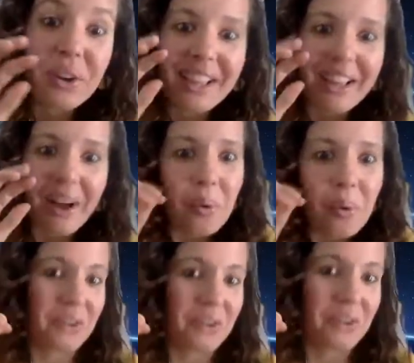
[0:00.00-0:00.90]
like what
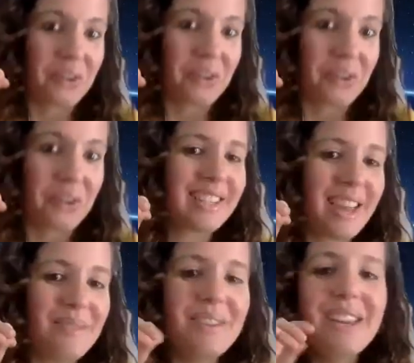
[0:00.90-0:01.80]
creatures
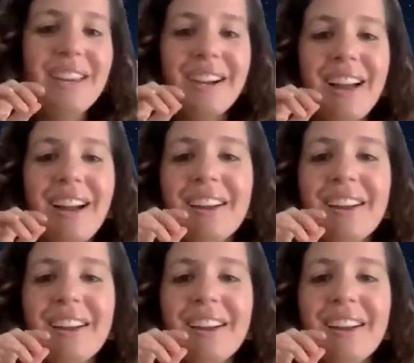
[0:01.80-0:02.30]
scare me, and